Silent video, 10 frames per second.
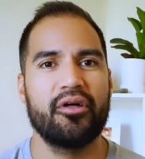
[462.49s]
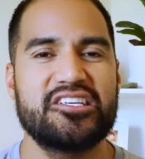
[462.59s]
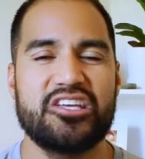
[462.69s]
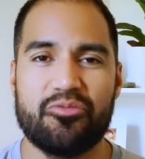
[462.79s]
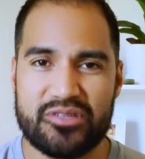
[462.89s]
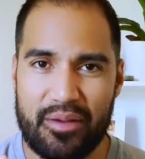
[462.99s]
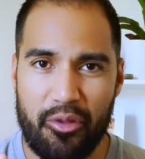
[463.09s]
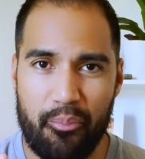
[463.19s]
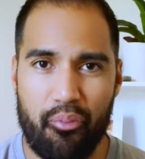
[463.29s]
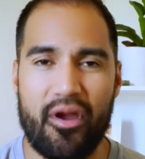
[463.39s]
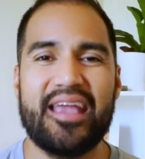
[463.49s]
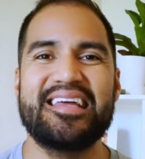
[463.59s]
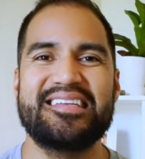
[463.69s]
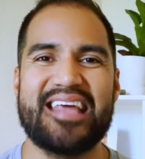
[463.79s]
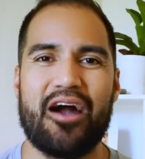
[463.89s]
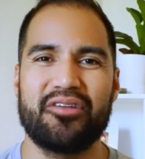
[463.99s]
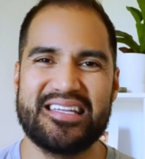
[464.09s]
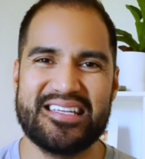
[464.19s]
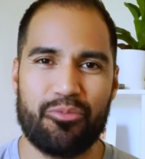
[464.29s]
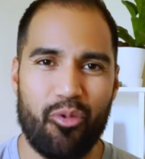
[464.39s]
She was able to break it down
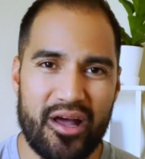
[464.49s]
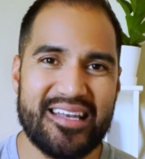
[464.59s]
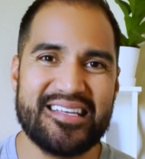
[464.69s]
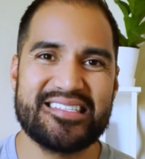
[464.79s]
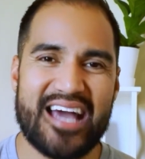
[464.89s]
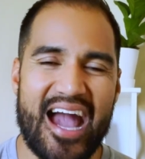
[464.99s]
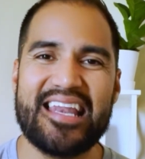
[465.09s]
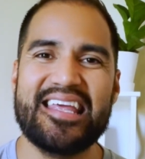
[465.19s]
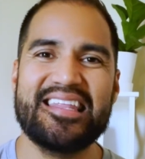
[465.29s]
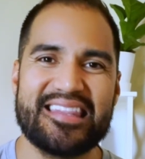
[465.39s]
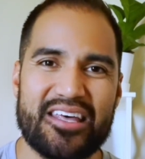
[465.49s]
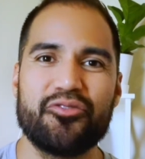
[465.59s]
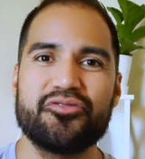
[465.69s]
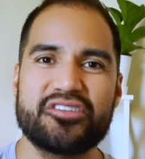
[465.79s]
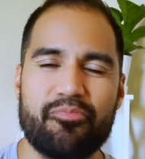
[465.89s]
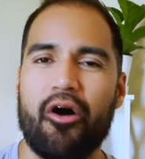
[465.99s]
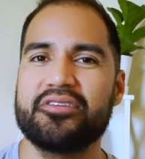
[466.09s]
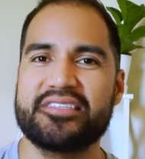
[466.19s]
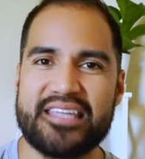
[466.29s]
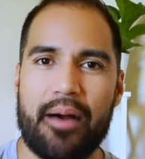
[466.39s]
into one tiny little small
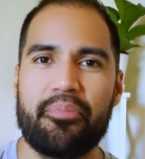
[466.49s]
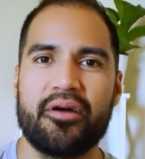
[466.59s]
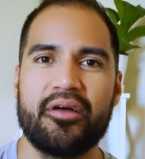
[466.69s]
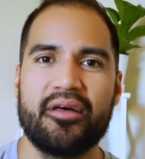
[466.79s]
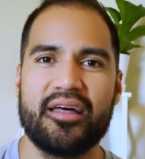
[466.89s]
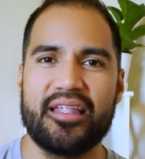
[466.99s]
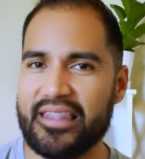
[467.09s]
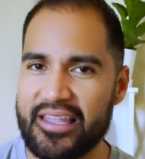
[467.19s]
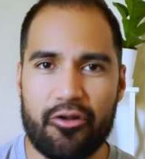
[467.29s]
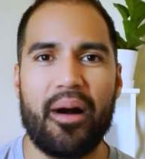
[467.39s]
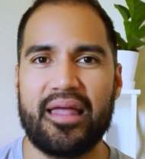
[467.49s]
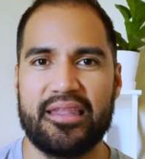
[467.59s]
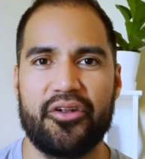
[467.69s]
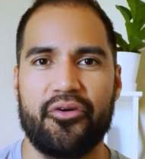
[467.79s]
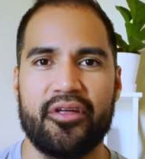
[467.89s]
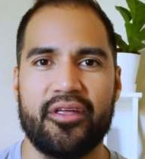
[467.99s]
step, little by little.